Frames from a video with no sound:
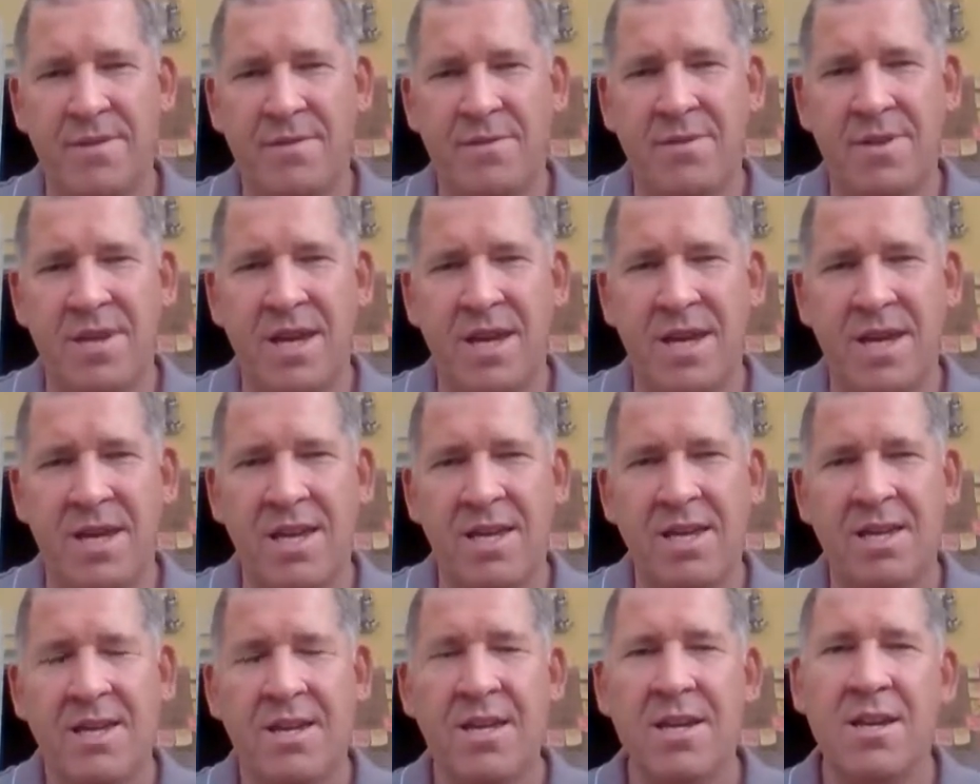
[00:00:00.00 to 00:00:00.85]

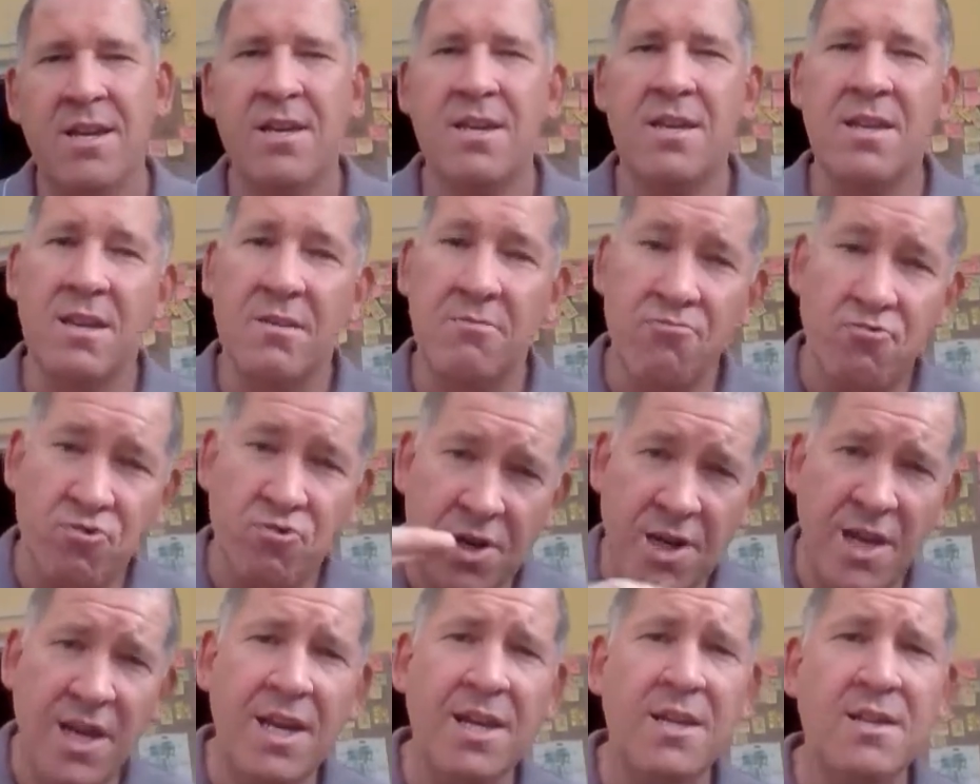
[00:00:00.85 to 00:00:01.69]
Okay,
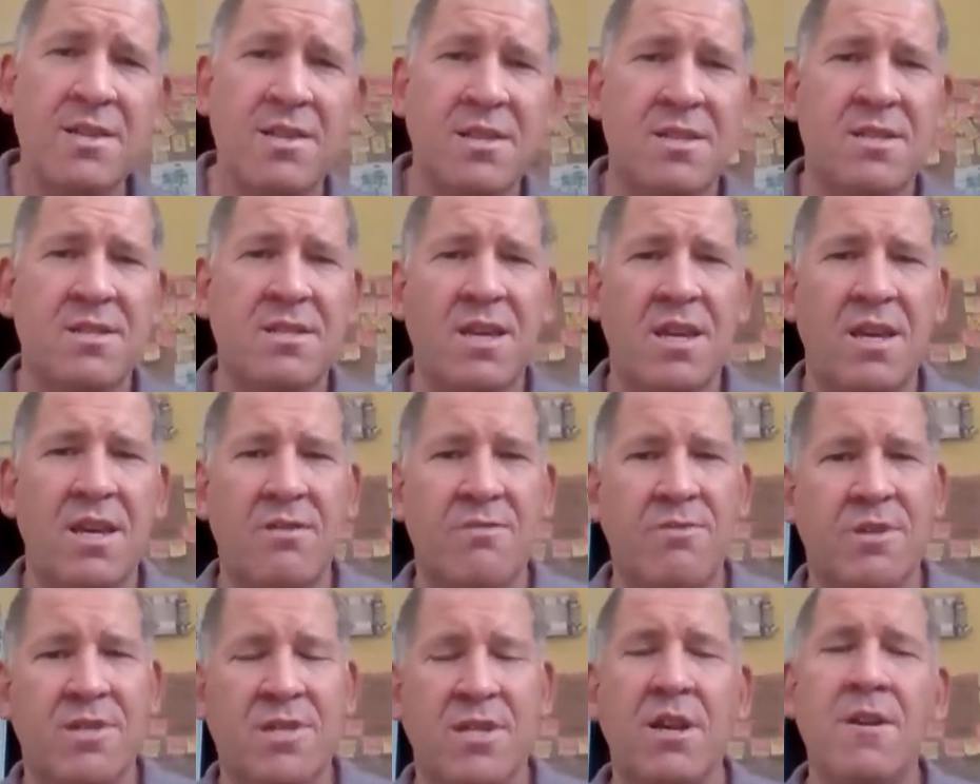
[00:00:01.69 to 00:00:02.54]
read The
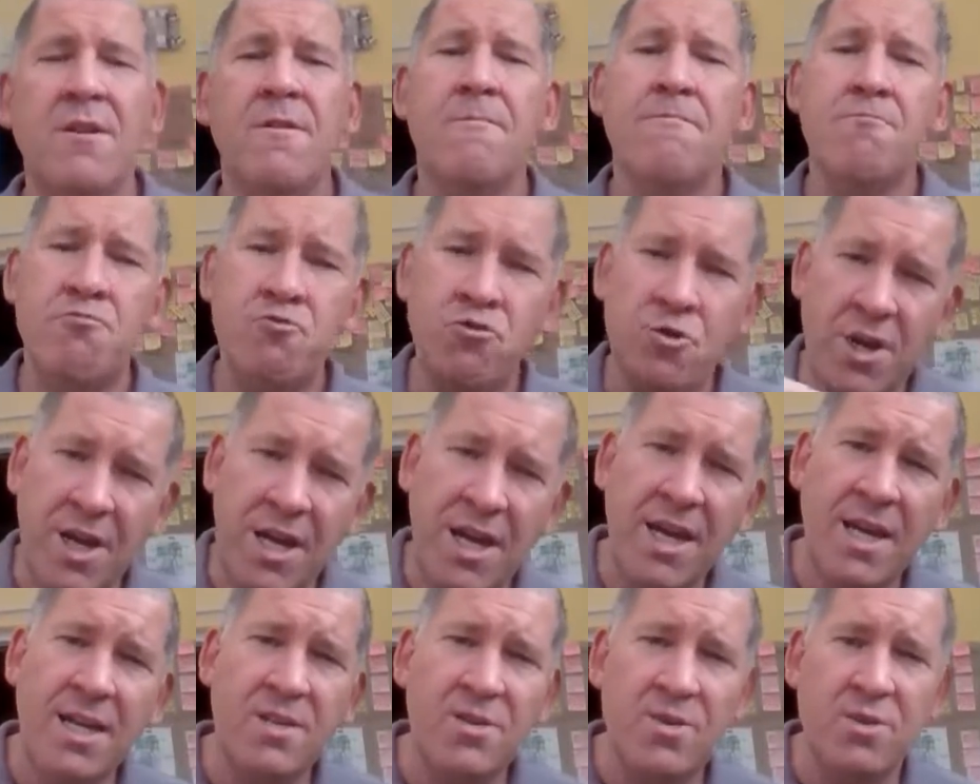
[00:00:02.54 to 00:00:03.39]
Secret,
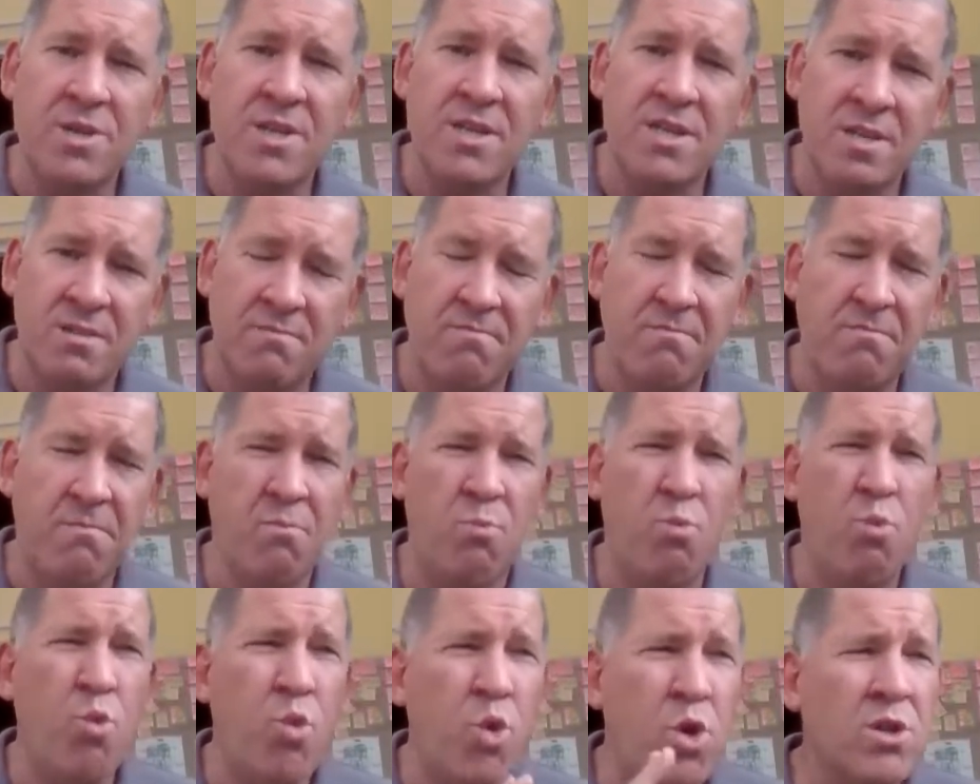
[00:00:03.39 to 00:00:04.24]
read all this
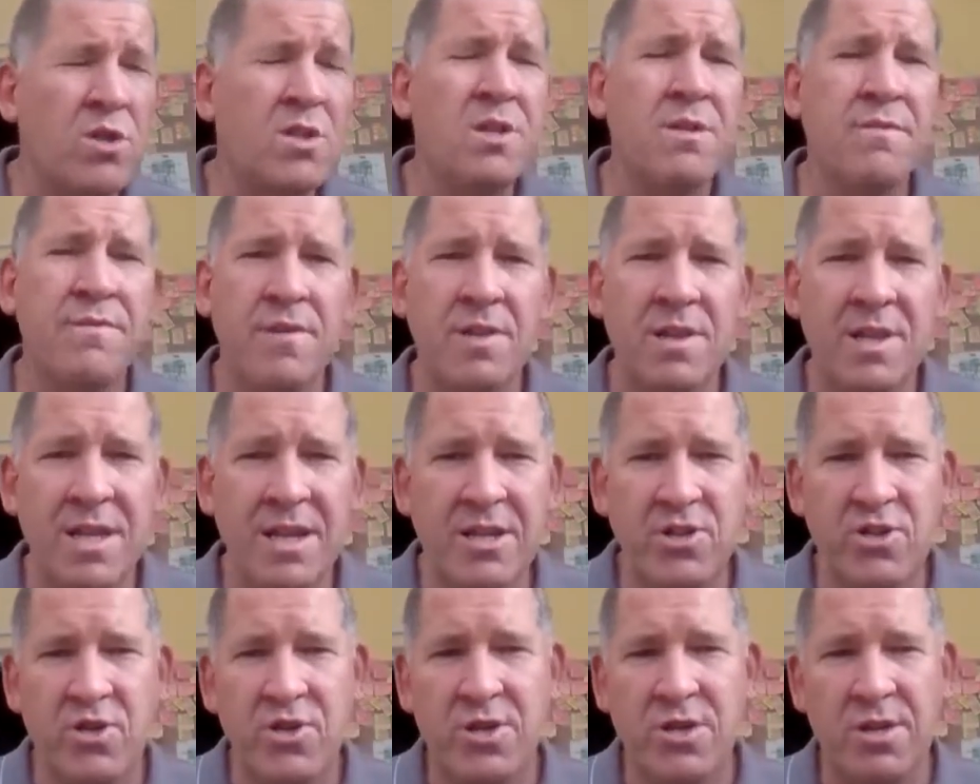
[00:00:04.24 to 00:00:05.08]
wonderful
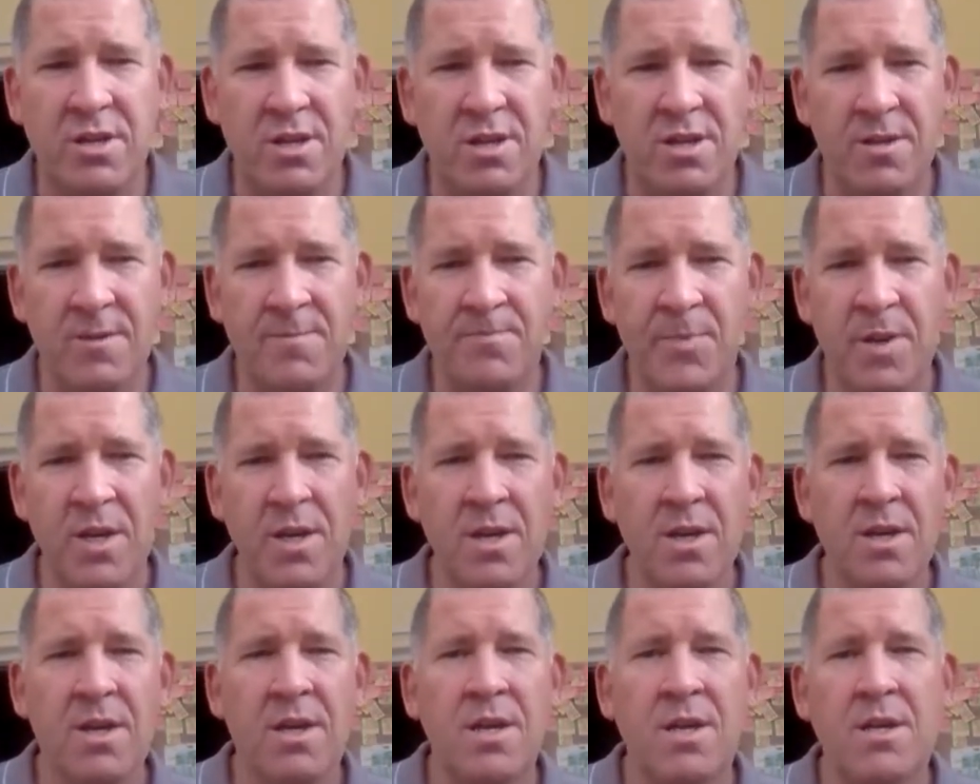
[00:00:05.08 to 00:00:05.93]
literature,
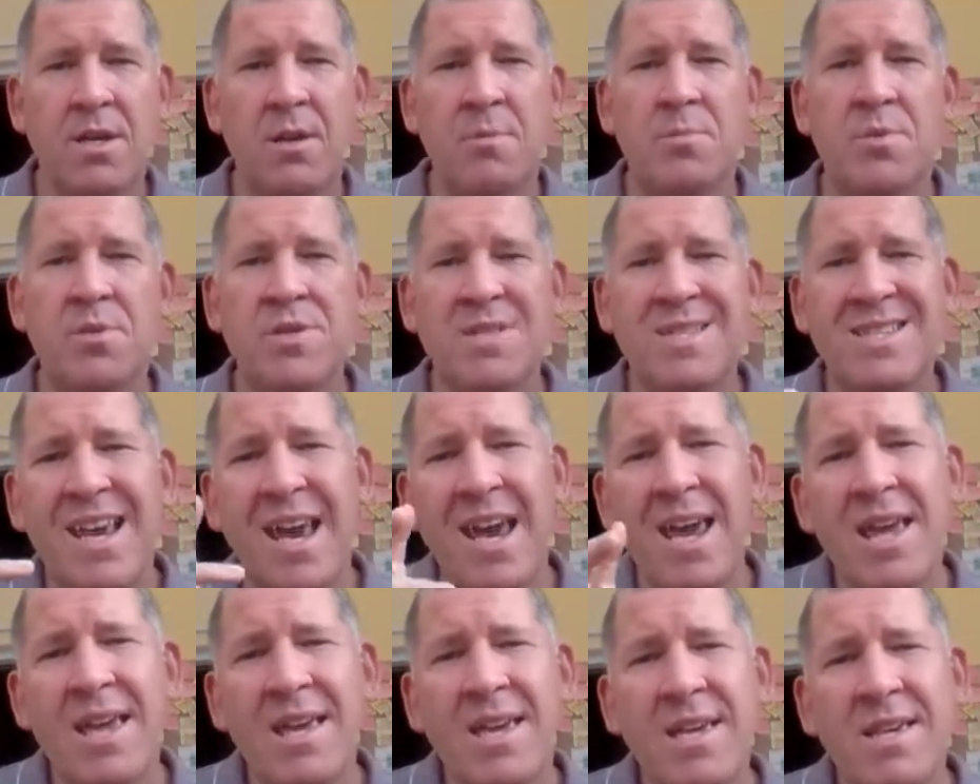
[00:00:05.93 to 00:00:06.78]
but
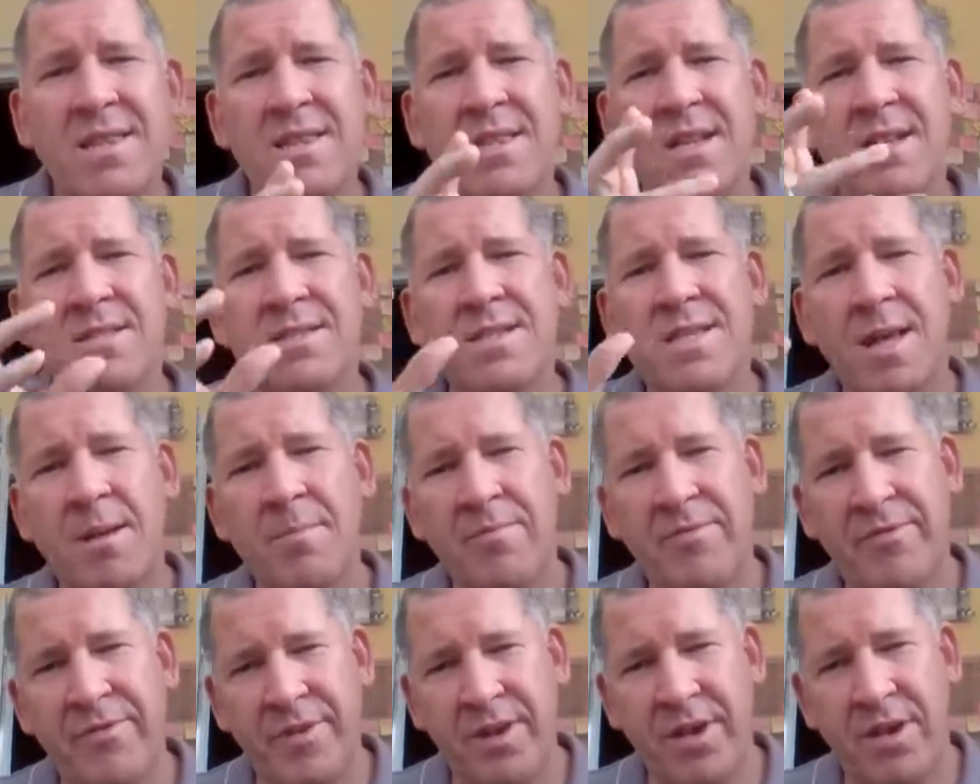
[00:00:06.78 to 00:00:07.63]
take it that
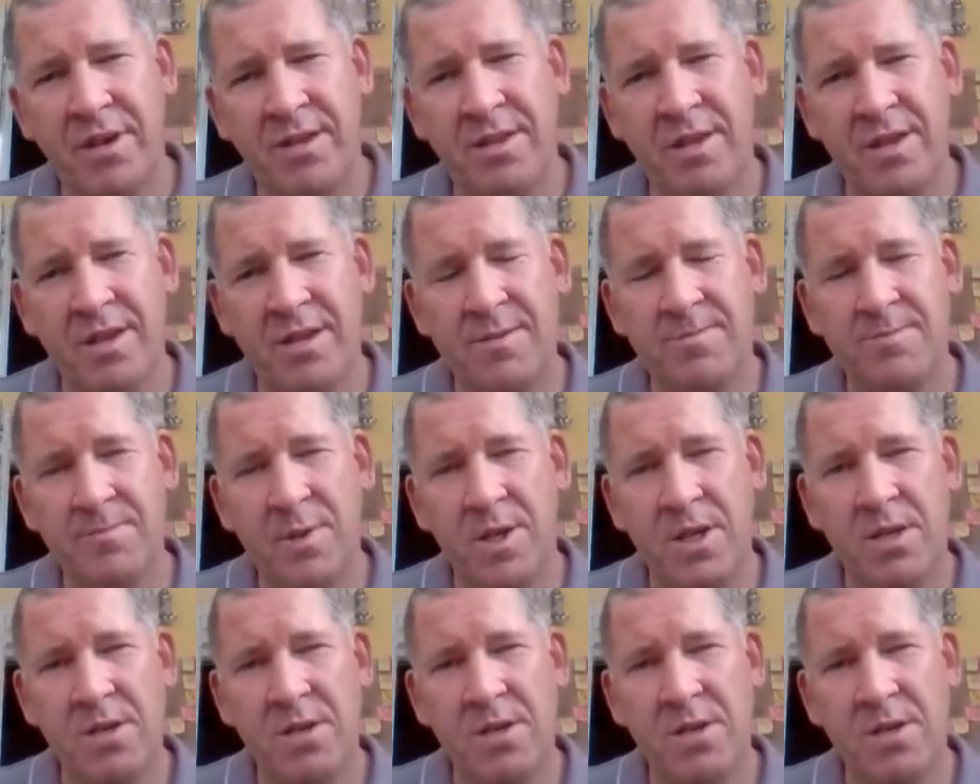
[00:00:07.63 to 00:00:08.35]
step further.